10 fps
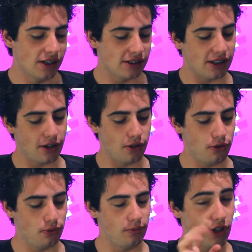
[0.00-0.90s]

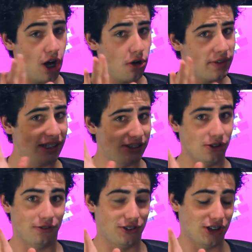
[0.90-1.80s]
So no, that is
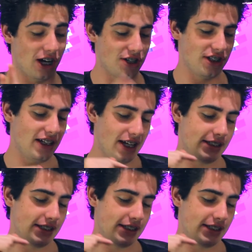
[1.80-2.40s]
not for charging.